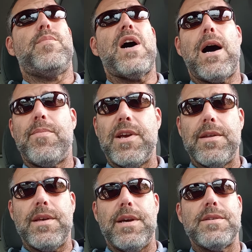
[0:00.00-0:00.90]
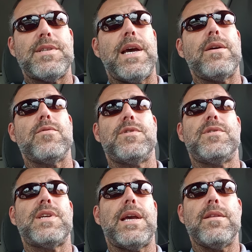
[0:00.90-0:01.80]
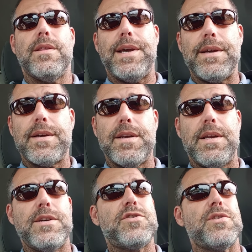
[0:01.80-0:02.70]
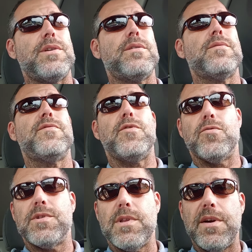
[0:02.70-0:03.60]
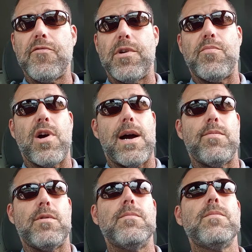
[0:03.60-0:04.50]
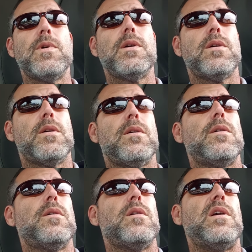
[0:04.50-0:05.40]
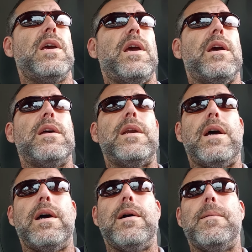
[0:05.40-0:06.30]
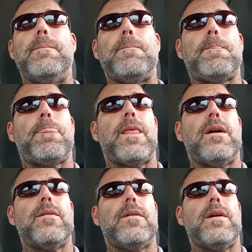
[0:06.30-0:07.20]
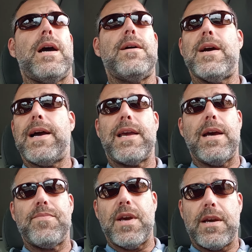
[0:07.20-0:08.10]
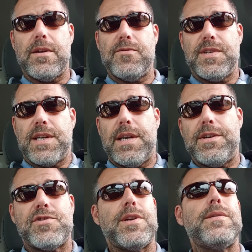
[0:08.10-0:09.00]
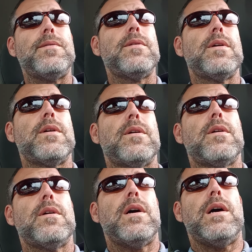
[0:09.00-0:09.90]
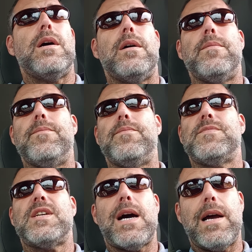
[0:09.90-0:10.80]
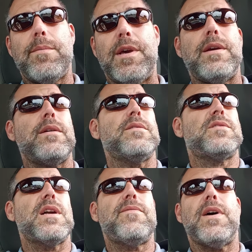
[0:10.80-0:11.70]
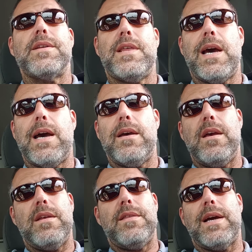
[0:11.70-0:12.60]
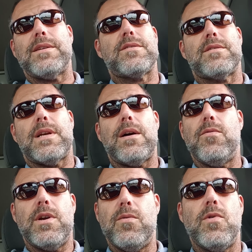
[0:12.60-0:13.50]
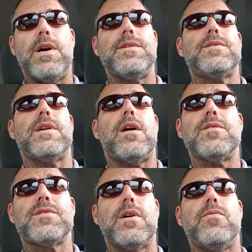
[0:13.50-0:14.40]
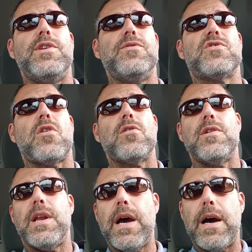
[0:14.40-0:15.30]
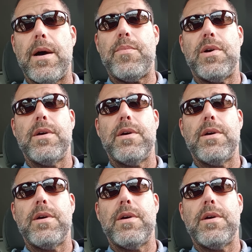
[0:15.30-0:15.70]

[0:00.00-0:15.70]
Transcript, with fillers: popping in the intake, which is saying lean condition, fuel delivery problem, and um, I, I kept thinking it was ignition. Um, timing and stuff like that, and that's not what it was. And also, when you start it up,